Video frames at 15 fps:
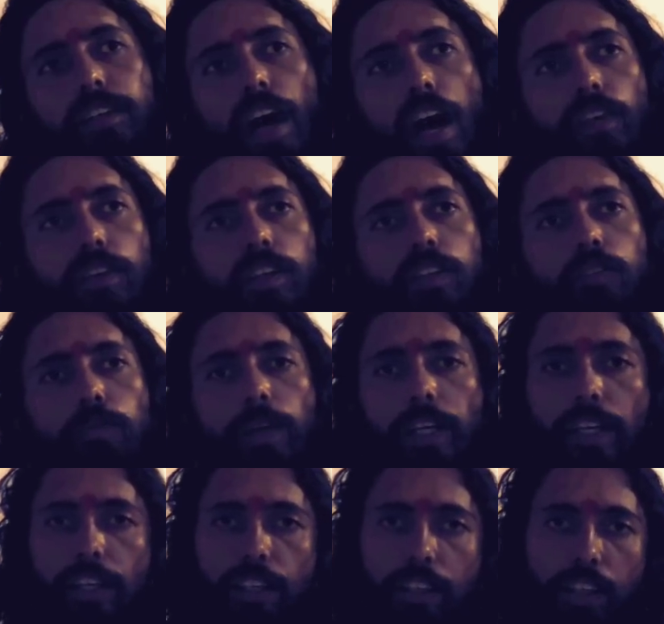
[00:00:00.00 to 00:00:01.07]
I will
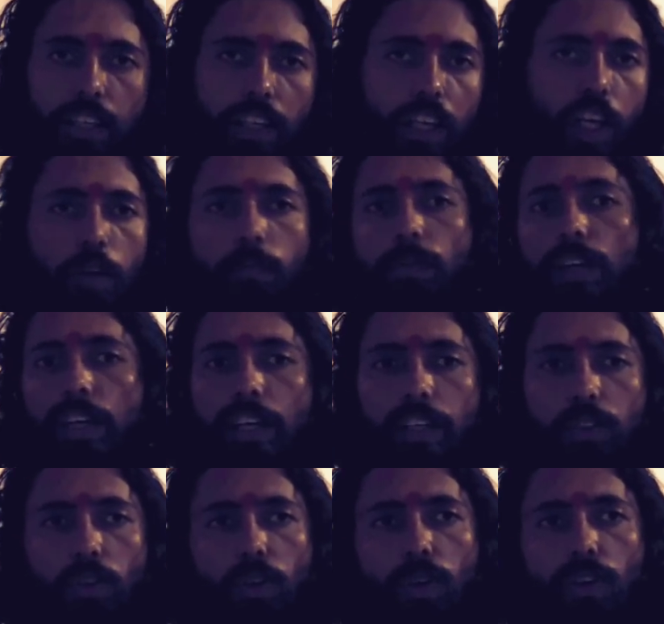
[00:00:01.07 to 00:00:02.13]
make any legal
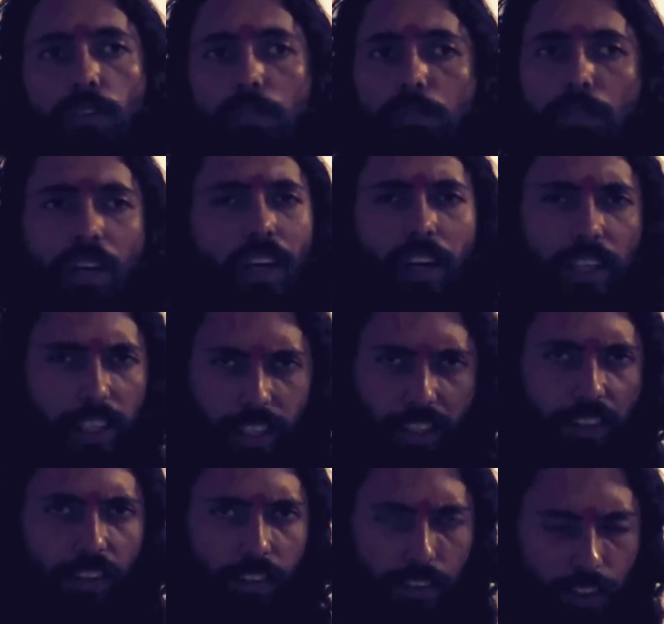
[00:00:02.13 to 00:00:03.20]
complaint or
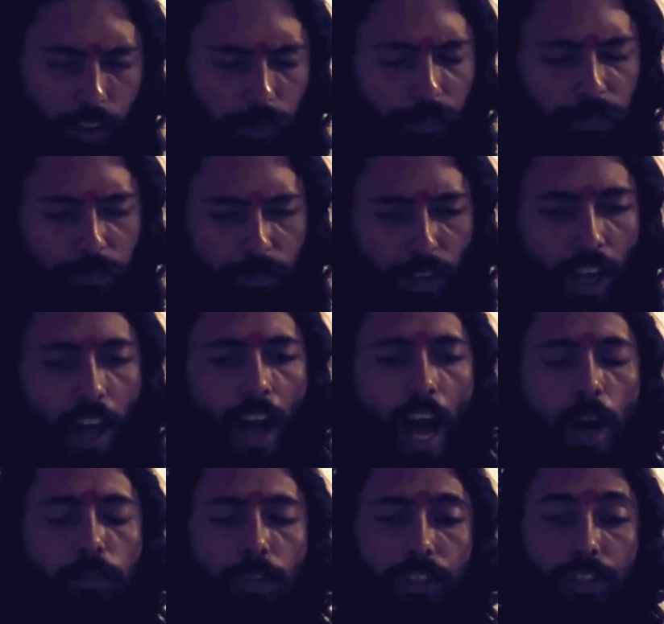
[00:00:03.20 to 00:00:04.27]
any other thing.
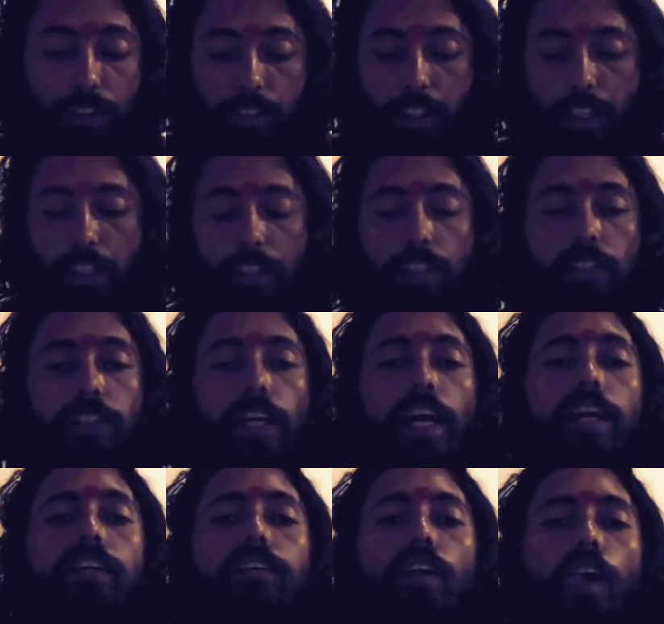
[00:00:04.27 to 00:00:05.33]
I am just saying
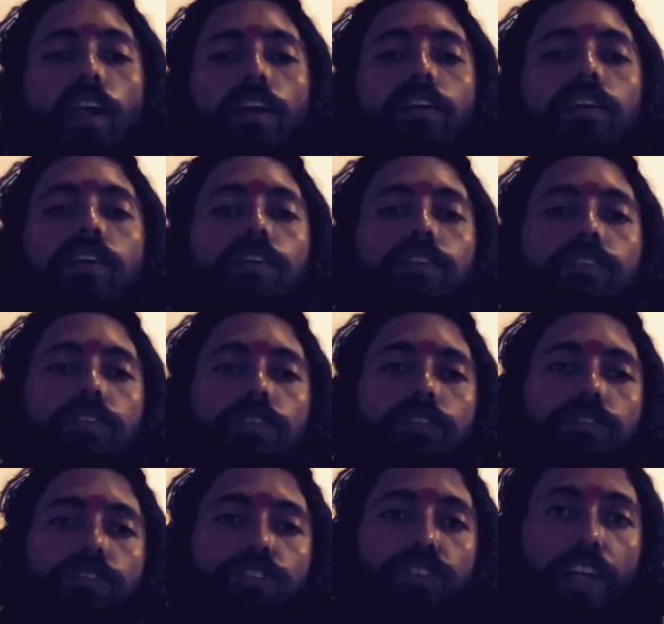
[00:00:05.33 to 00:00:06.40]
that
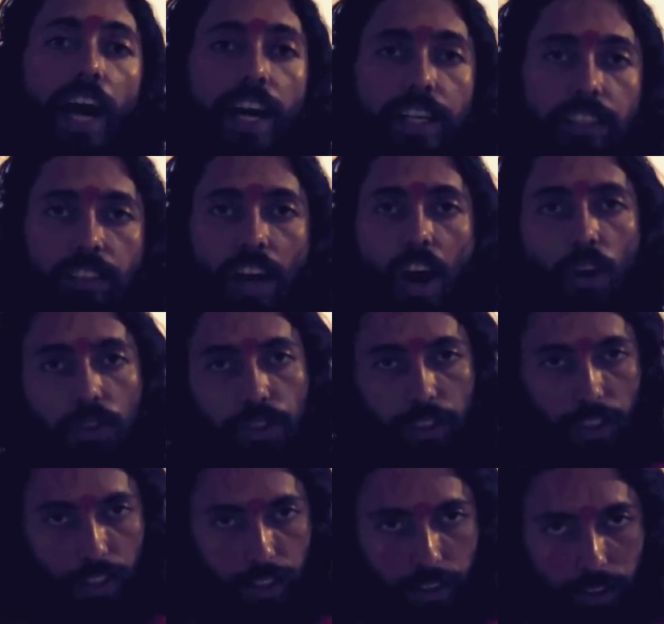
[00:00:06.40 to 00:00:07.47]
giant
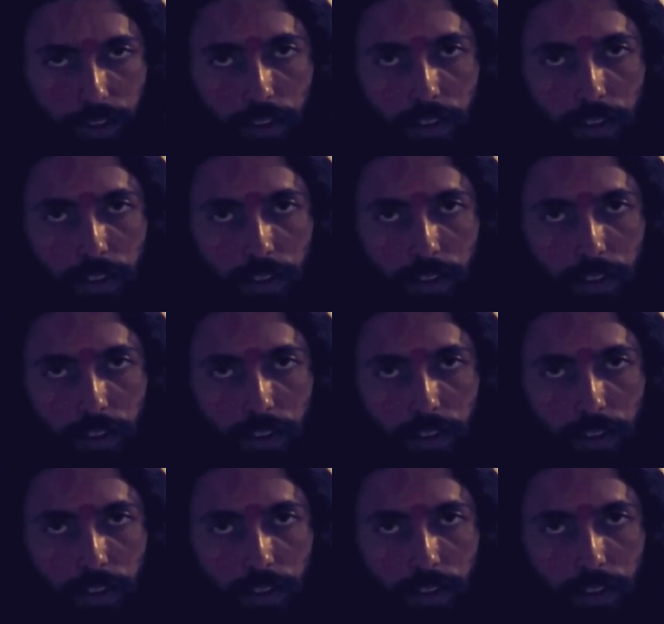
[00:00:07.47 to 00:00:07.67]
houses